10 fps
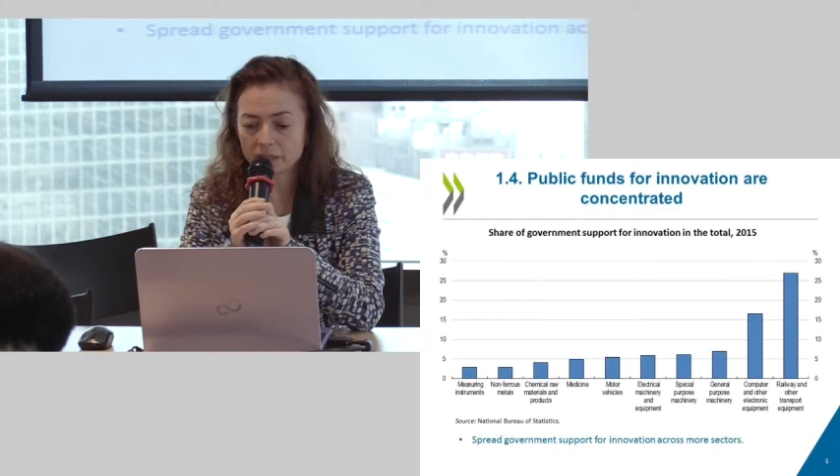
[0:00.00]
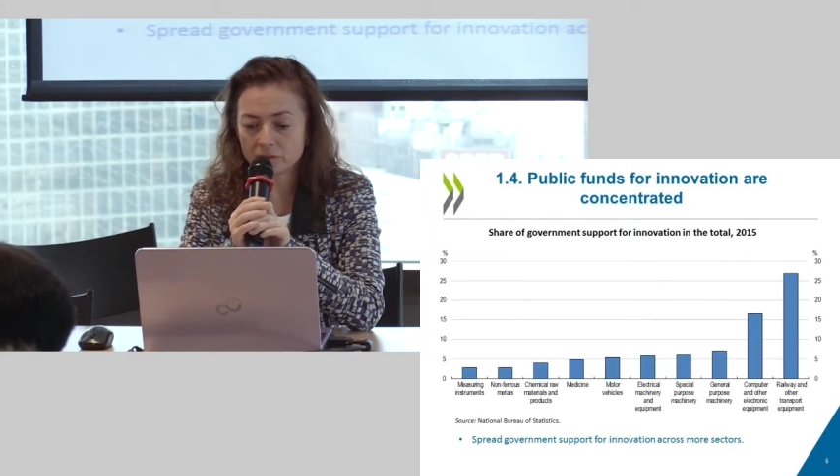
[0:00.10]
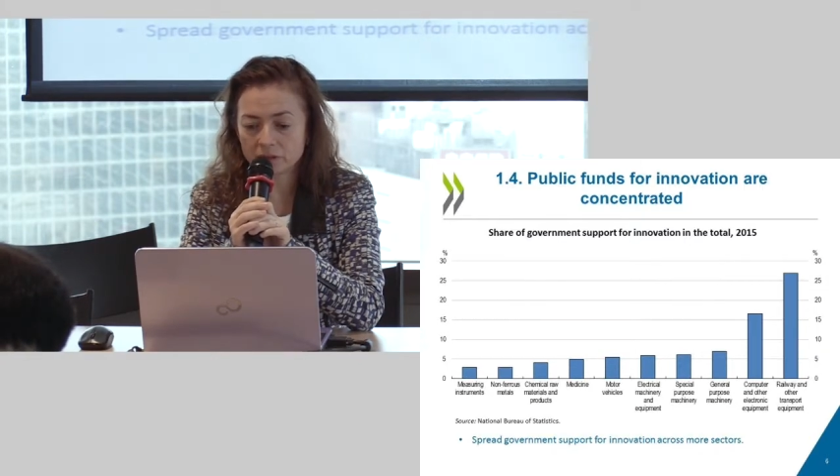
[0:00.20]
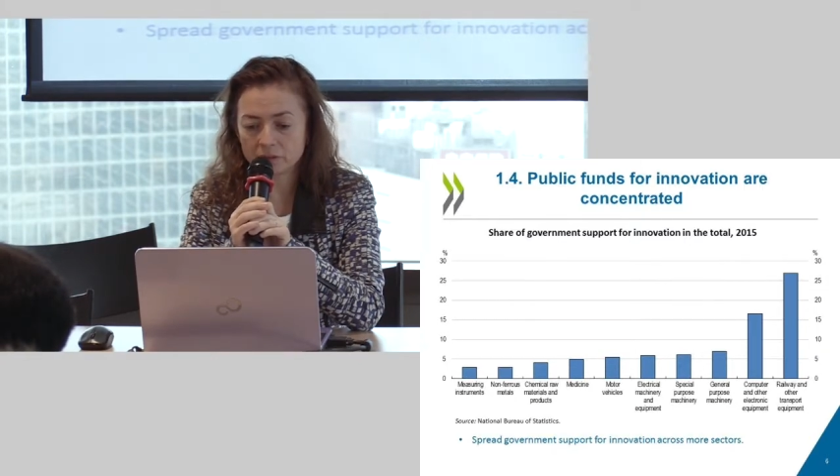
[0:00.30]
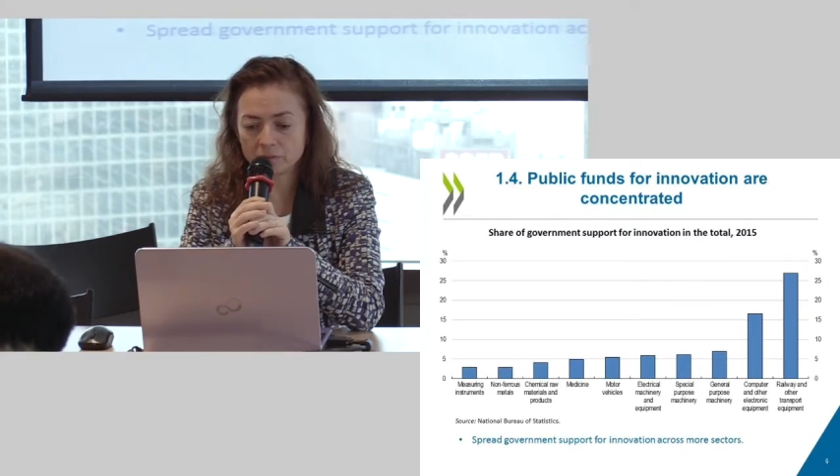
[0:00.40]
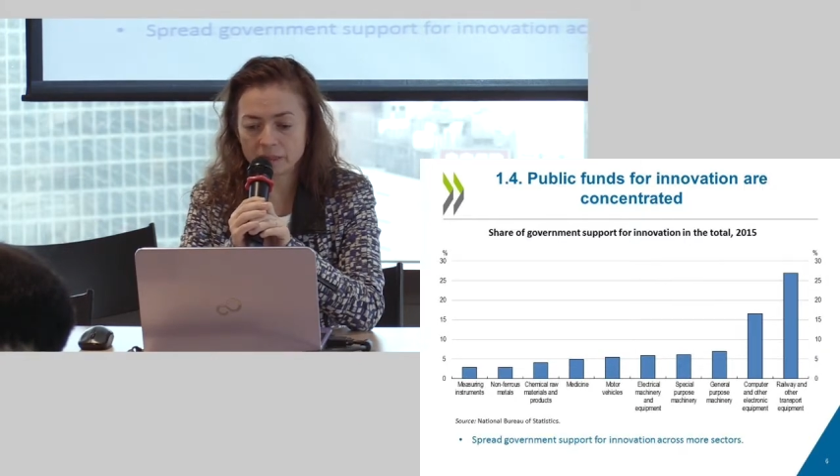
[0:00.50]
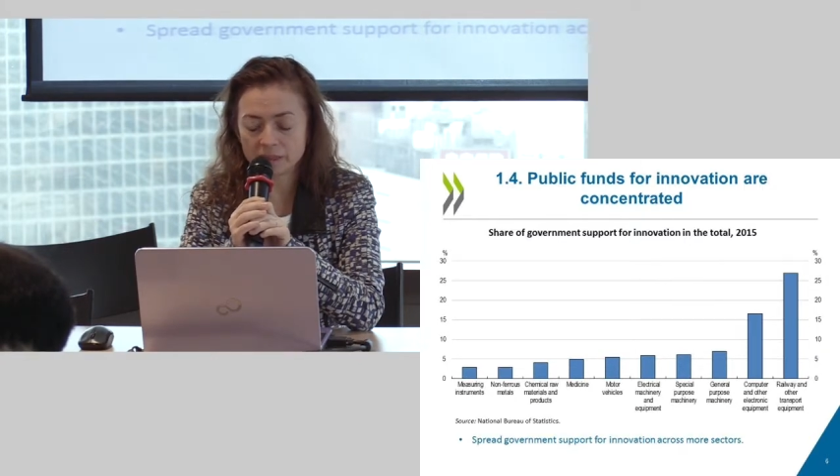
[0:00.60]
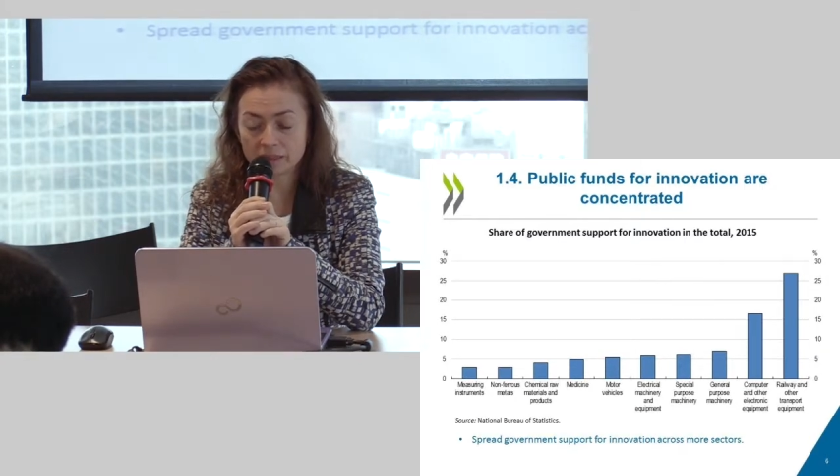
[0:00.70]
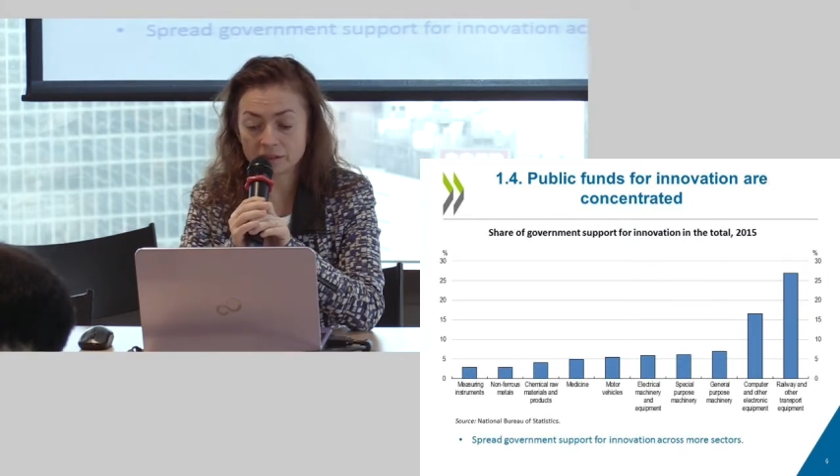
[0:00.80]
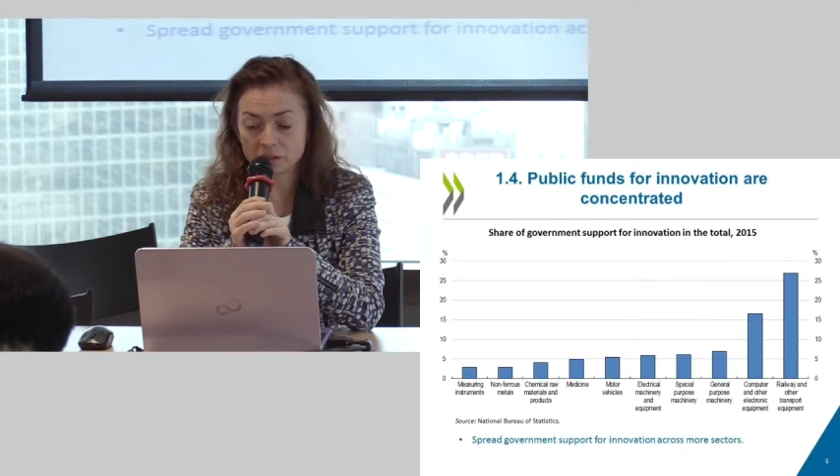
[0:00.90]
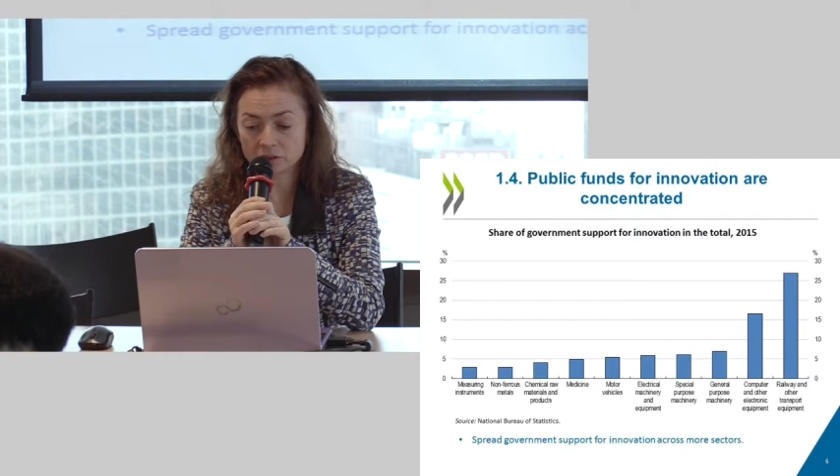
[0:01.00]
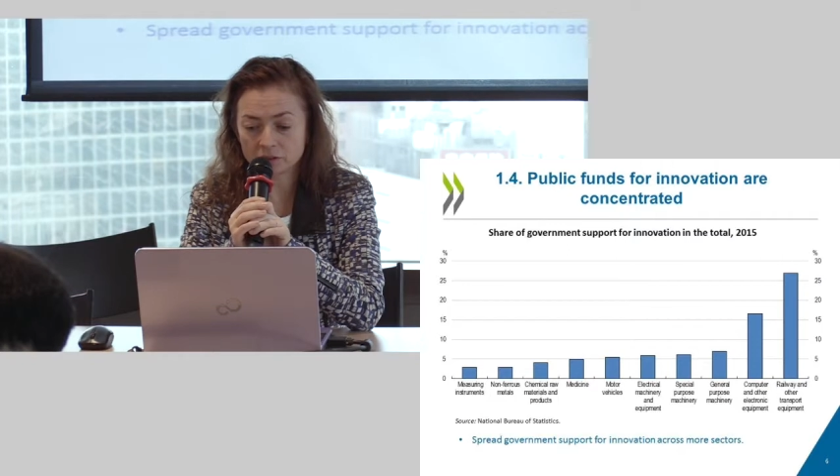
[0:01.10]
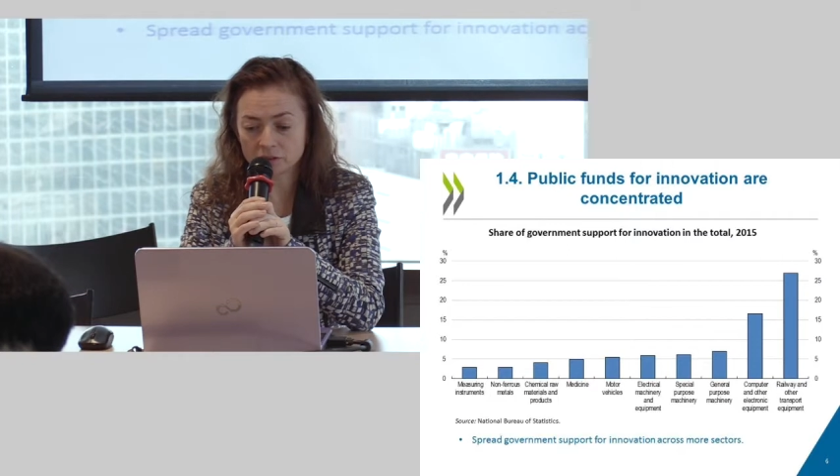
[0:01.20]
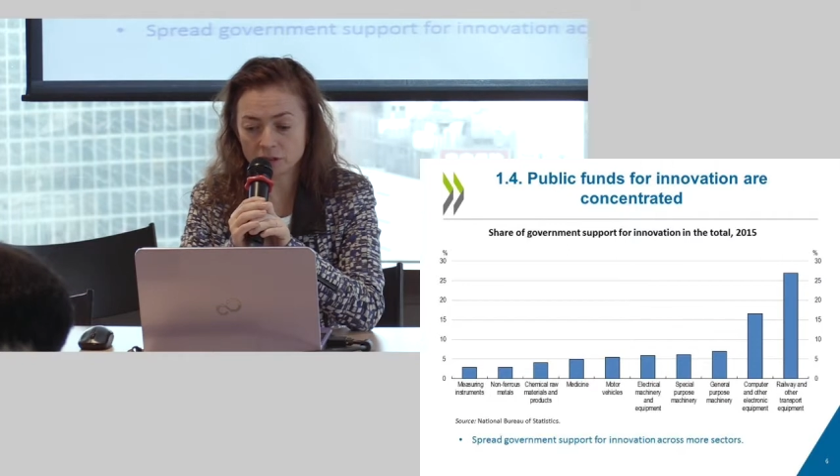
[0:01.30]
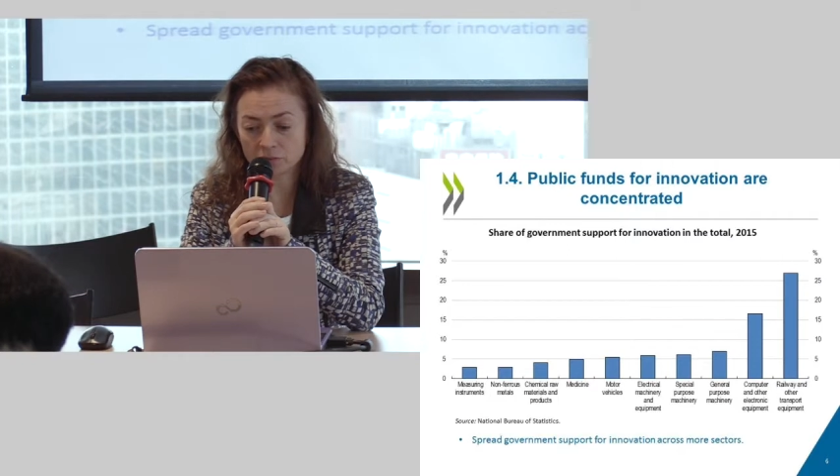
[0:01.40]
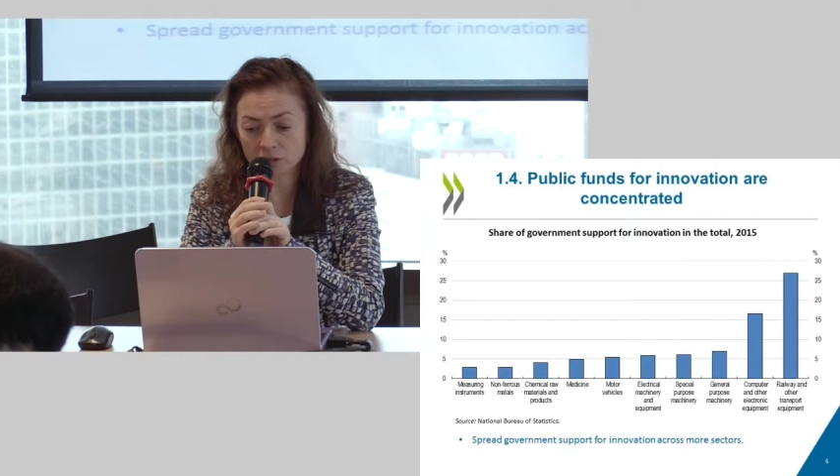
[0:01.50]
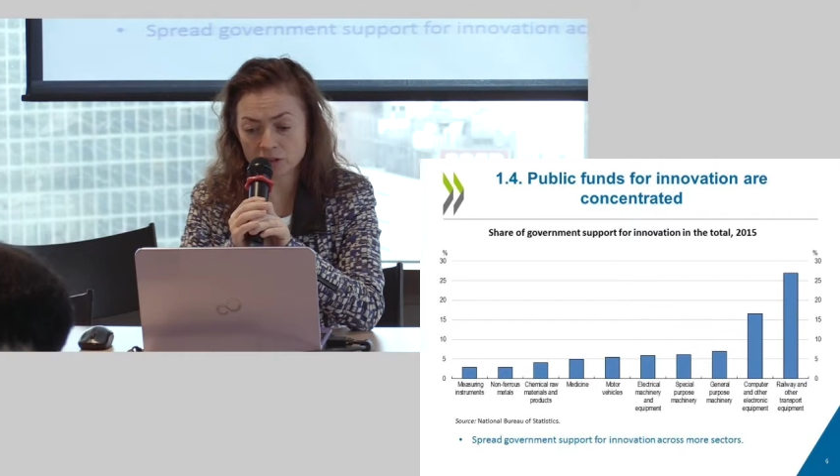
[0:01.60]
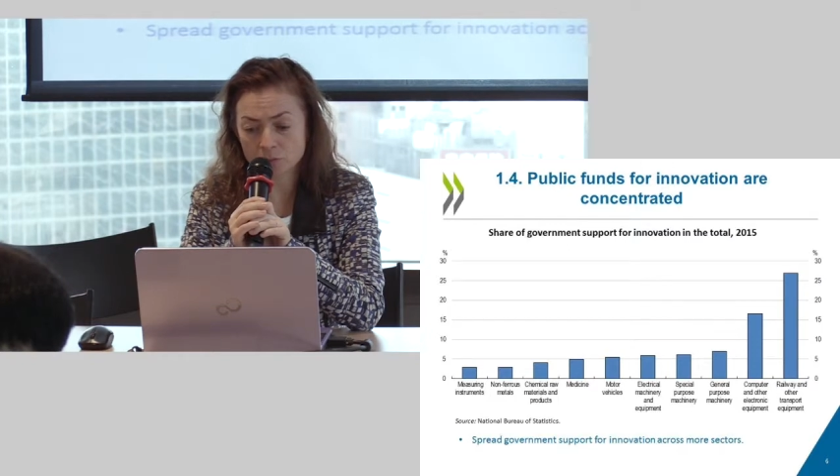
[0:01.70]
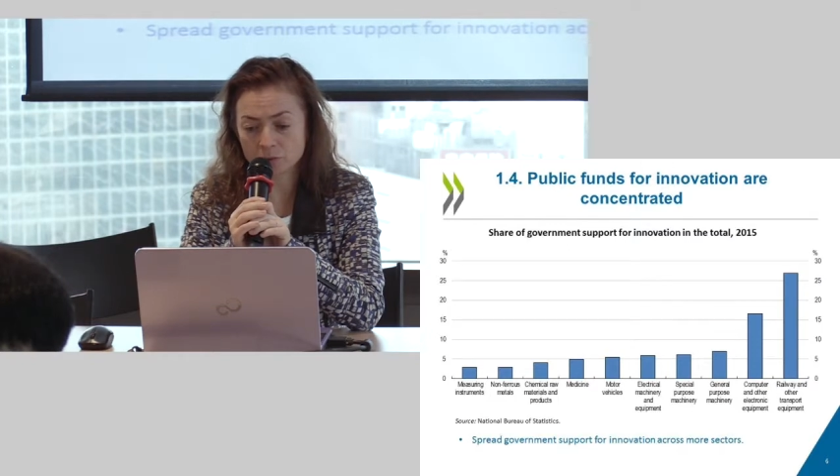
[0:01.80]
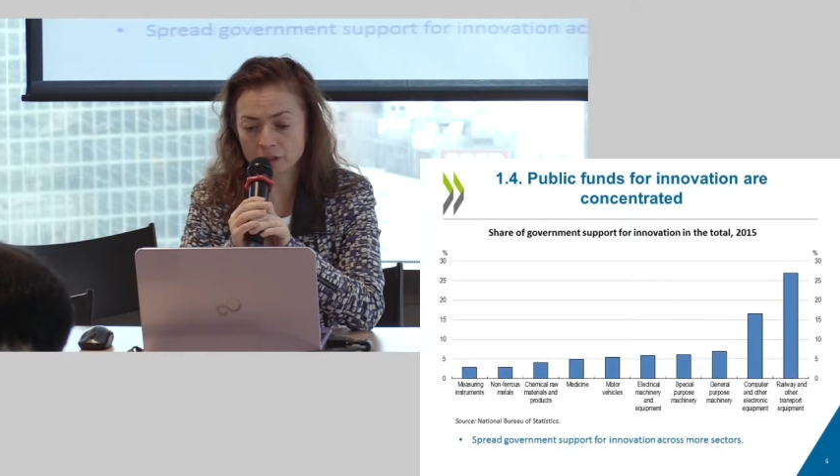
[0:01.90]
railway and other
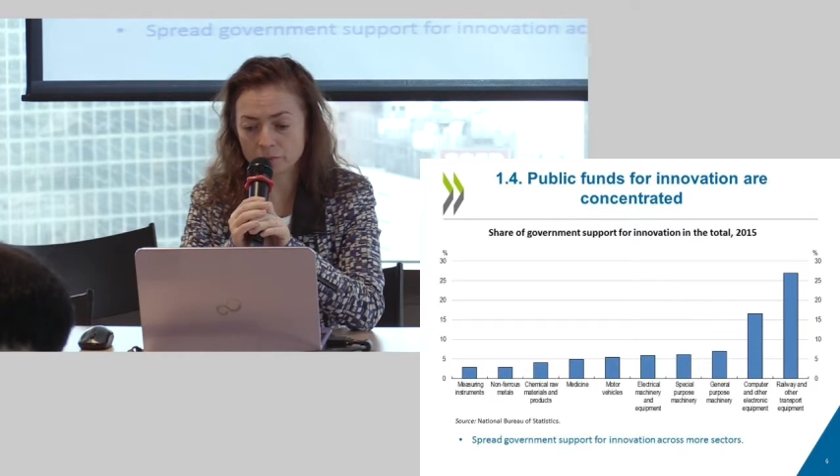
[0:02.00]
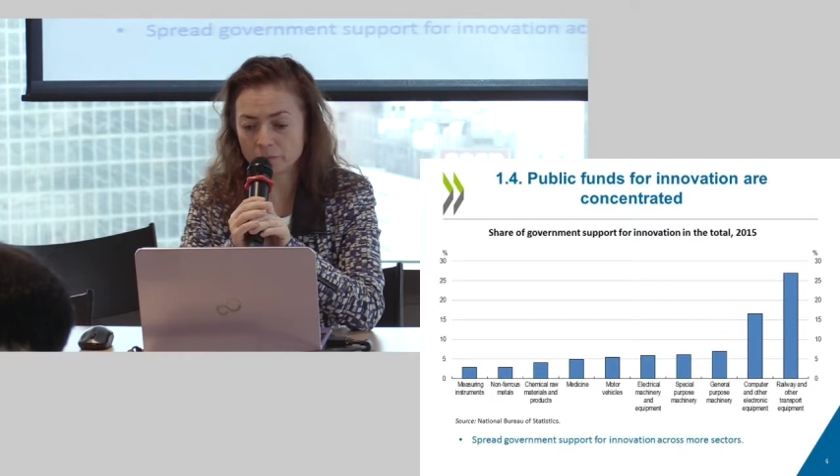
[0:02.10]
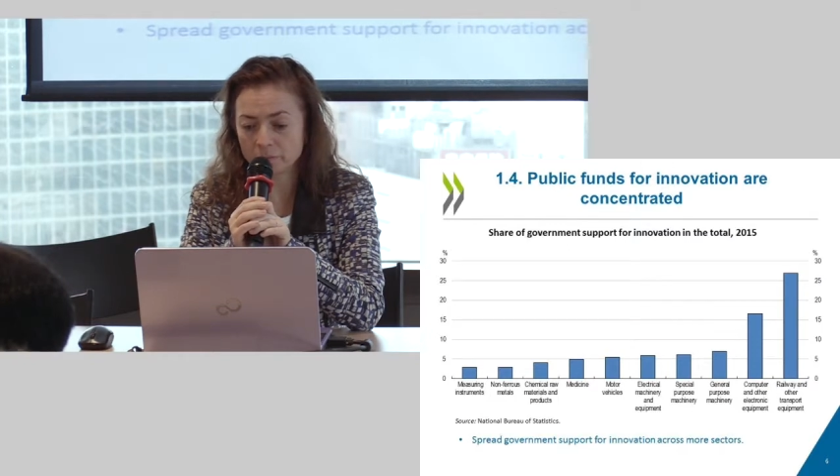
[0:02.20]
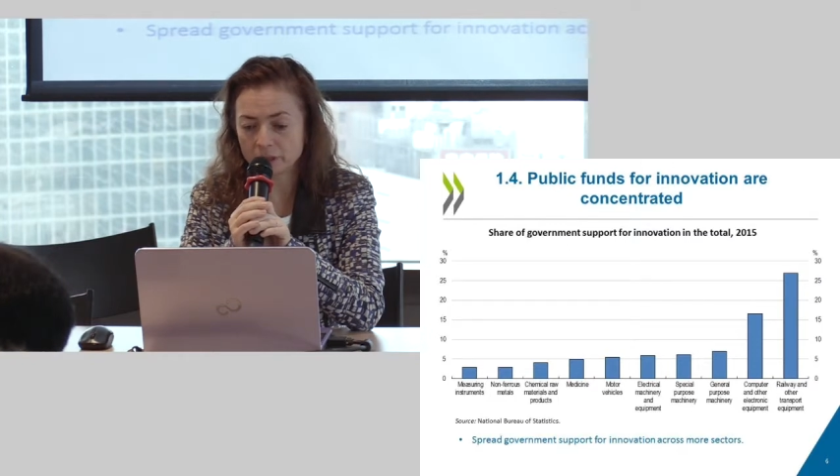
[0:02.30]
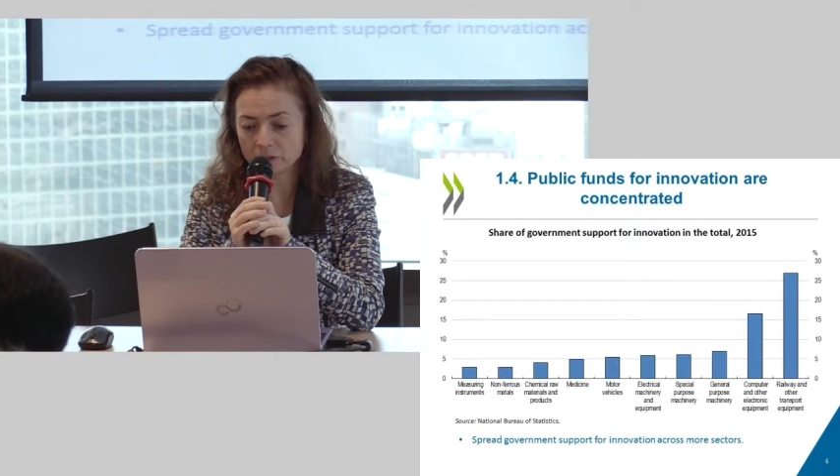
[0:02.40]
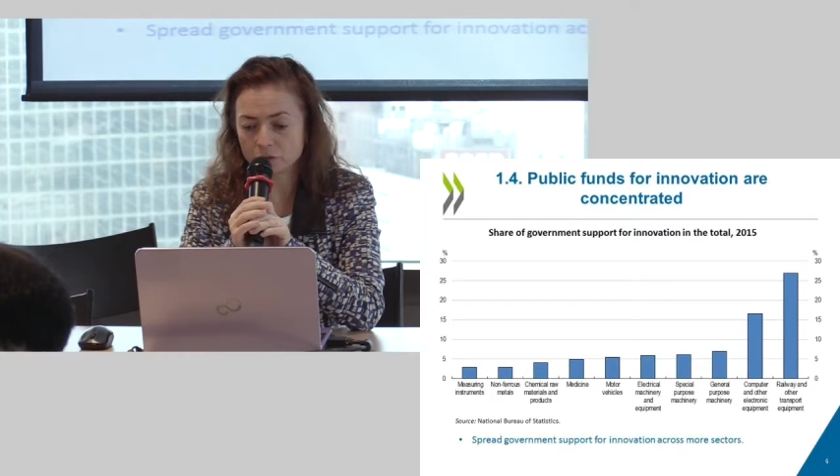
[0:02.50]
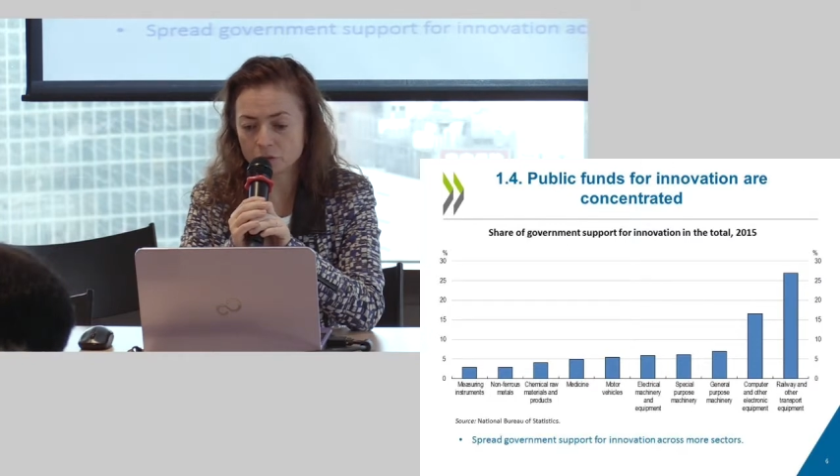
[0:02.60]
transport equipment,